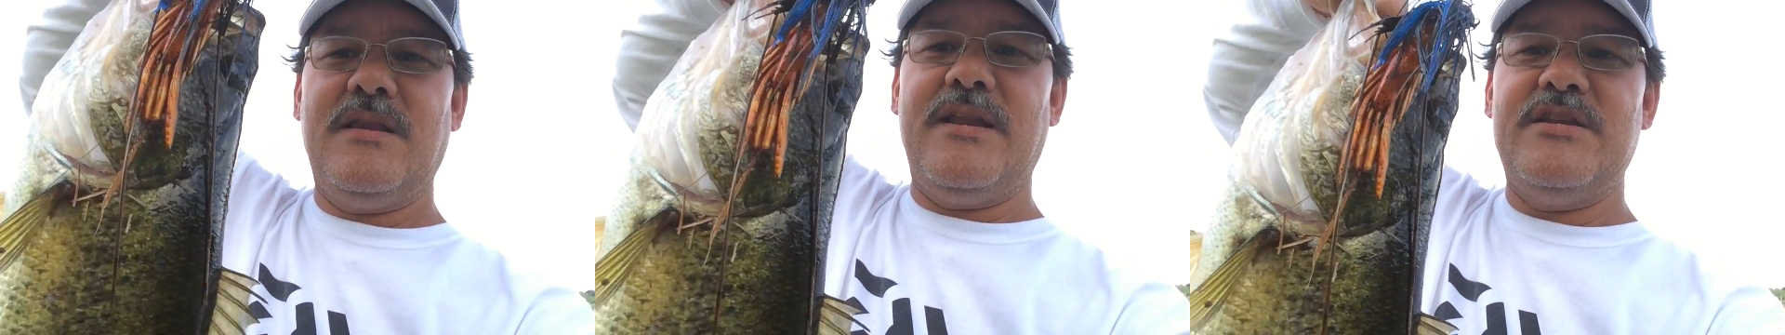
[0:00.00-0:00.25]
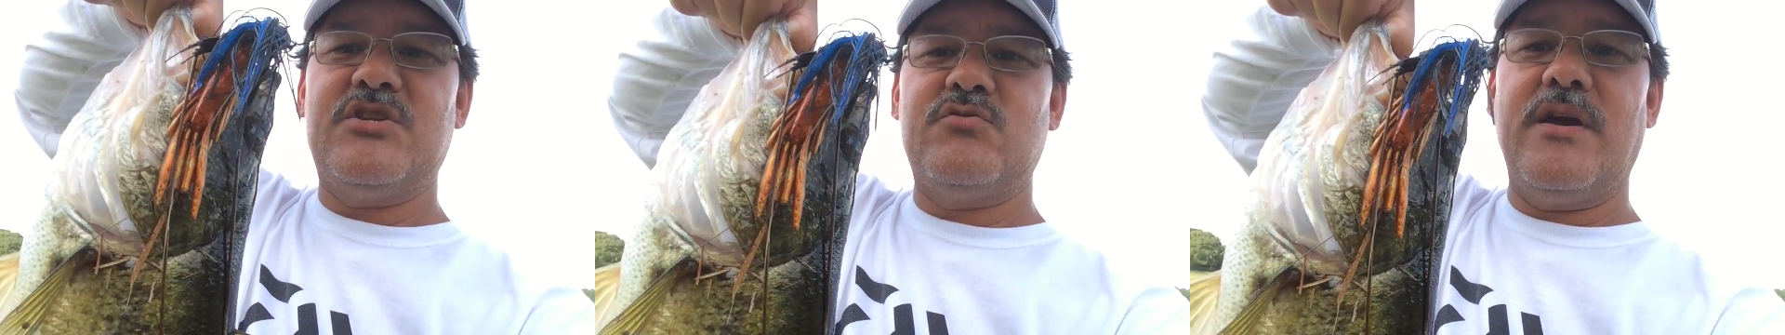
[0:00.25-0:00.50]

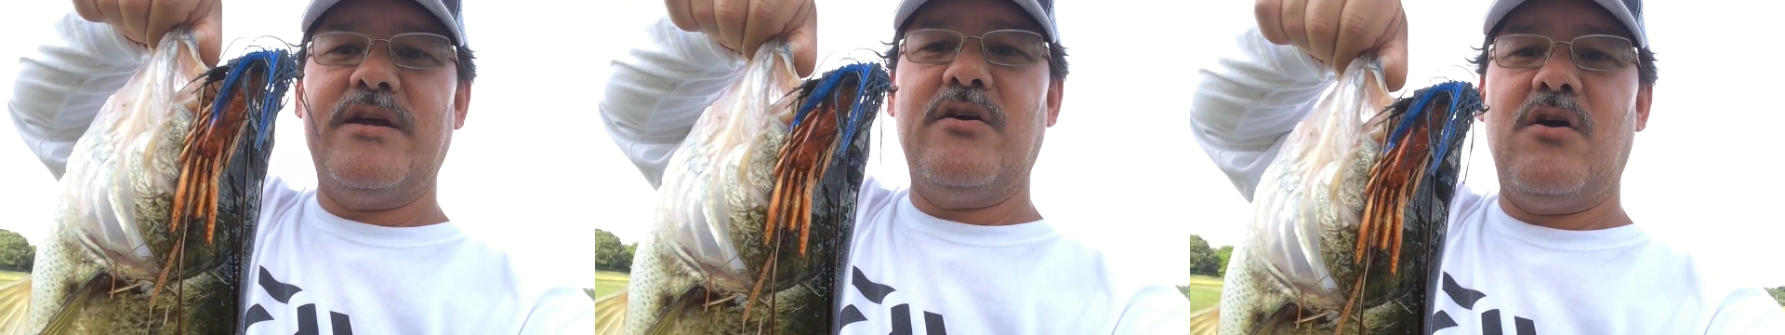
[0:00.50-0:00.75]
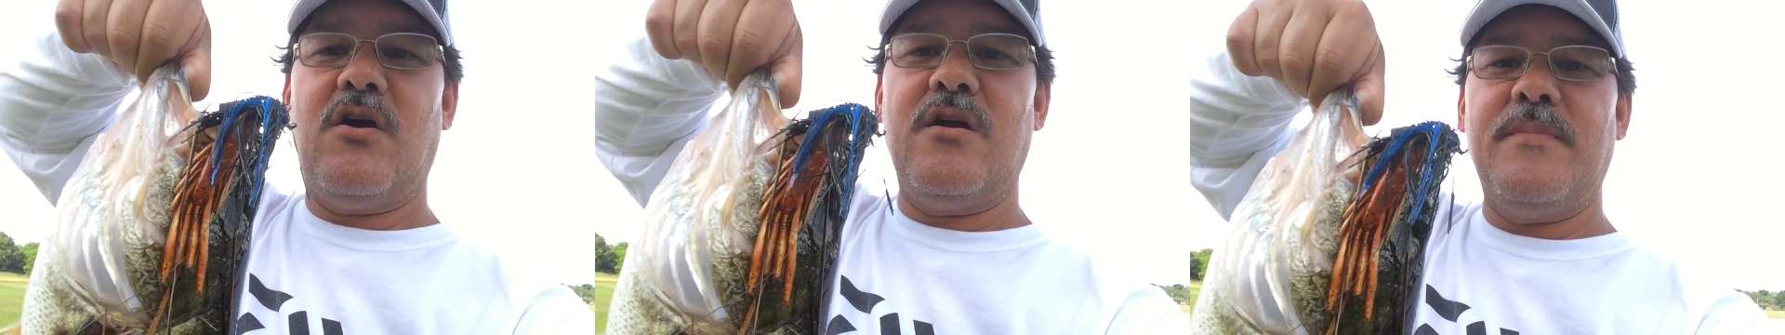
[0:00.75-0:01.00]
And he struck it
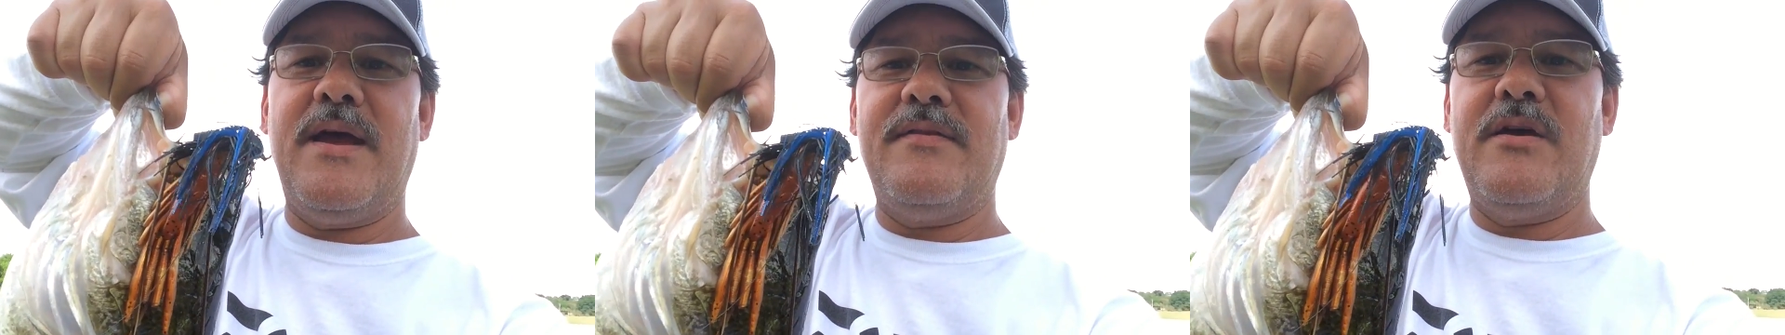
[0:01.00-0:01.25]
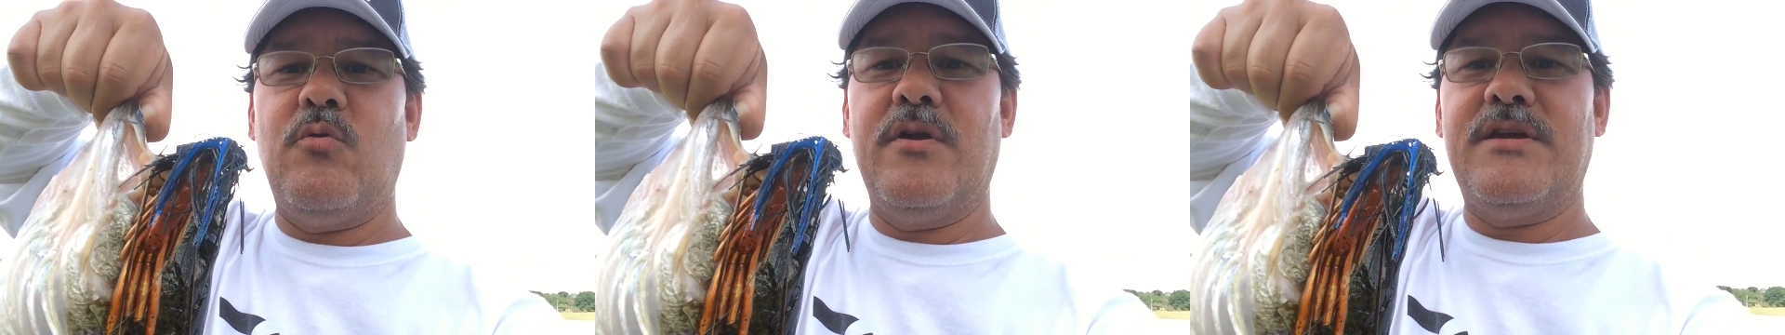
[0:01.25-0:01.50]
hard,
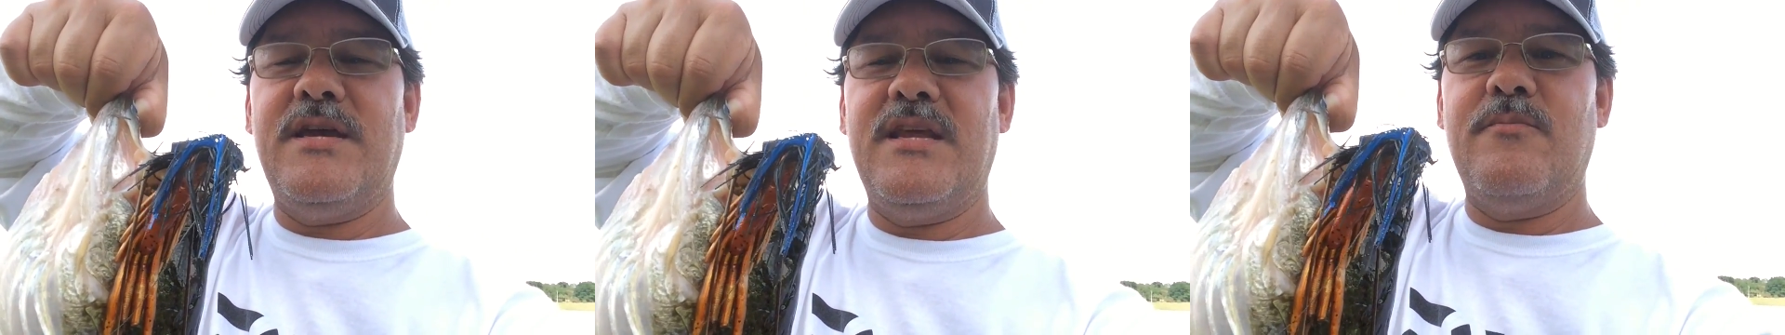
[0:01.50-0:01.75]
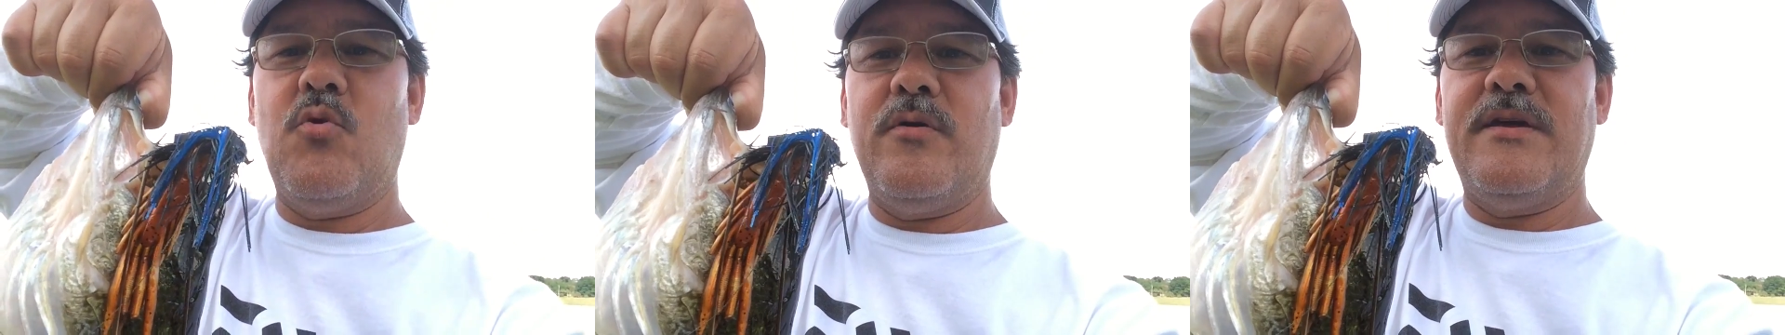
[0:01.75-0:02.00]
man. They weren't
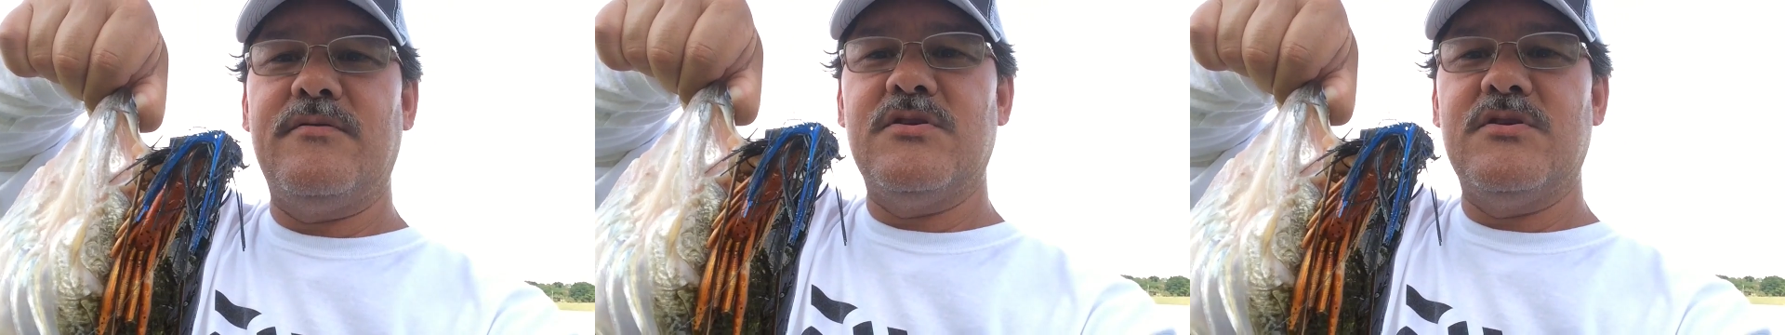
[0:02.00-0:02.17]
kidding, boy.